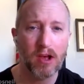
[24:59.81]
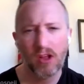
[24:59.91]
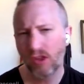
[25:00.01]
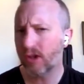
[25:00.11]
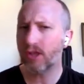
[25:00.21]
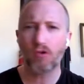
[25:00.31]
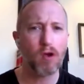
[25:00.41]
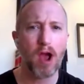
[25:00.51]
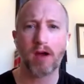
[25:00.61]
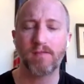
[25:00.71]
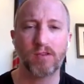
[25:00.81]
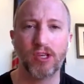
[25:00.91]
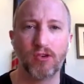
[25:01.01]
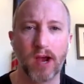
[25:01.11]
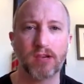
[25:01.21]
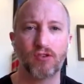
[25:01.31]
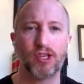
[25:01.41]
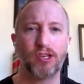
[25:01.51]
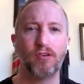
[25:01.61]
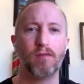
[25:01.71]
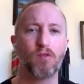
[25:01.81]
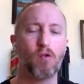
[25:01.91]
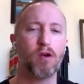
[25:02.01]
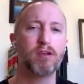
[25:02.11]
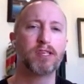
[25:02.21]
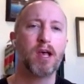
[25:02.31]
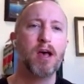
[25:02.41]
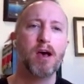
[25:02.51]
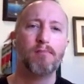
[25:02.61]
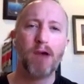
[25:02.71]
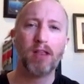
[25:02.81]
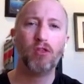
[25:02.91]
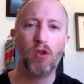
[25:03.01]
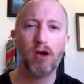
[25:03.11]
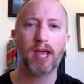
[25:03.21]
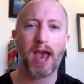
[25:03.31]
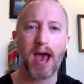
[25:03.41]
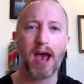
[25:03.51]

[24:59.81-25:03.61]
Look at the choreographers and directors too, of course, but look at